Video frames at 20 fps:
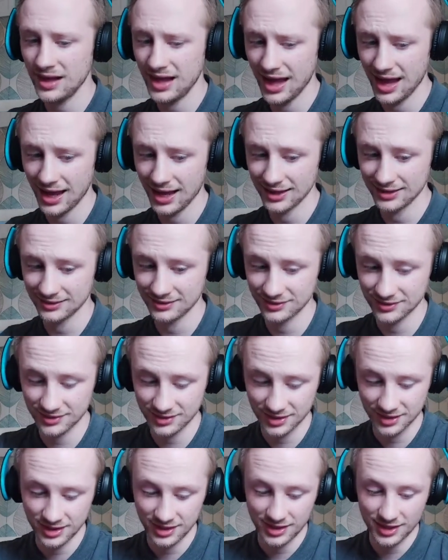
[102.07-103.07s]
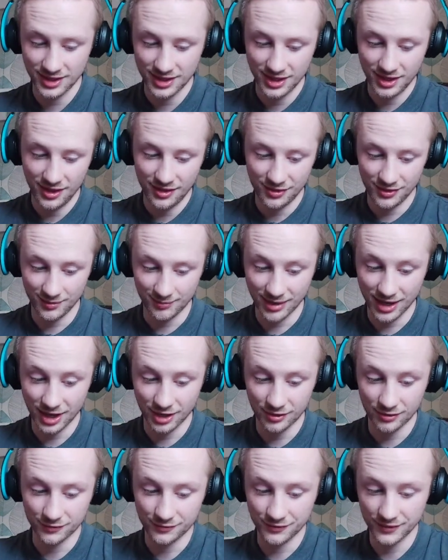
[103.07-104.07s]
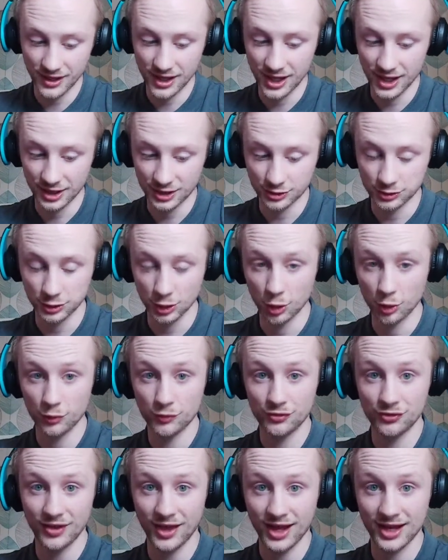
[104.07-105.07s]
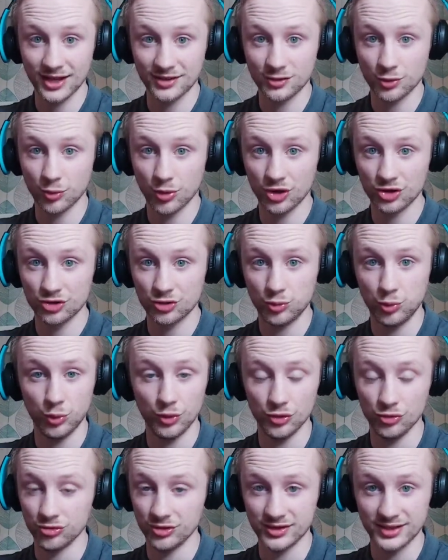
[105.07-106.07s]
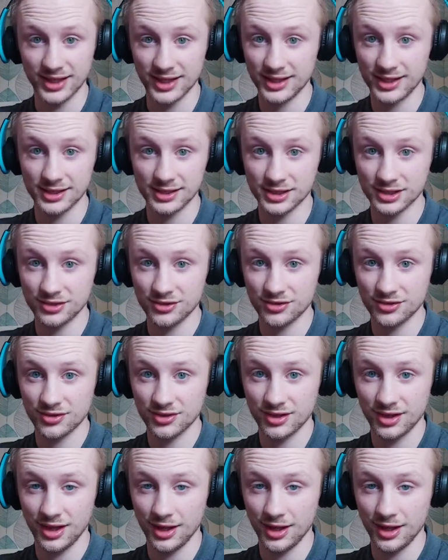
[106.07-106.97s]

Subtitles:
And the amount of clothes that I had to wash was ridiculous.